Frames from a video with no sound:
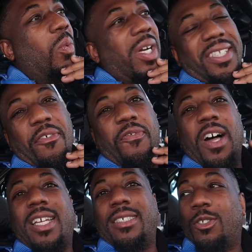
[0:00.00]
what the
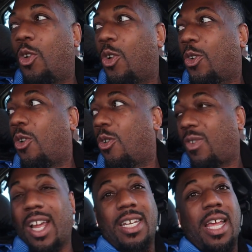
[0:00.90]
fuck is going
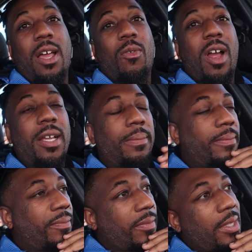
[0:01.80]
on right now, right?
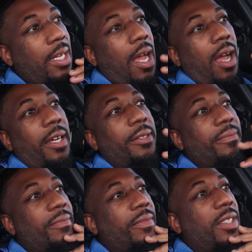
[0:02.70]
All right.
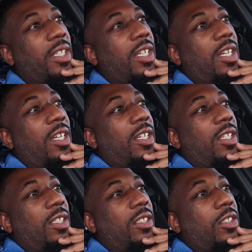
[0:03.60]

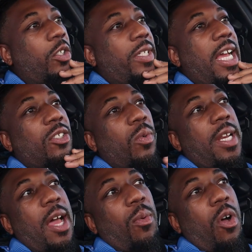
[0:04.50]
So that's
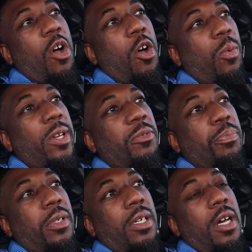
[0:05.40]
when I will always
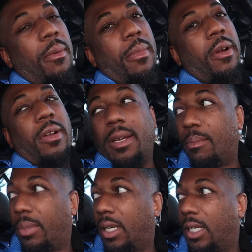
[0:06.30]
put
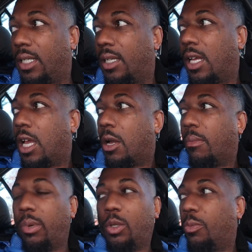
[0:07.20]
American Bully,
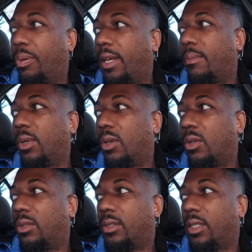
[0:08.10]
Blue Pit
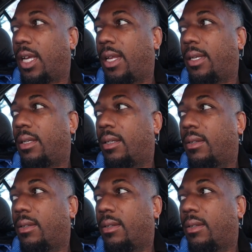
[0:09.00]
Bull. And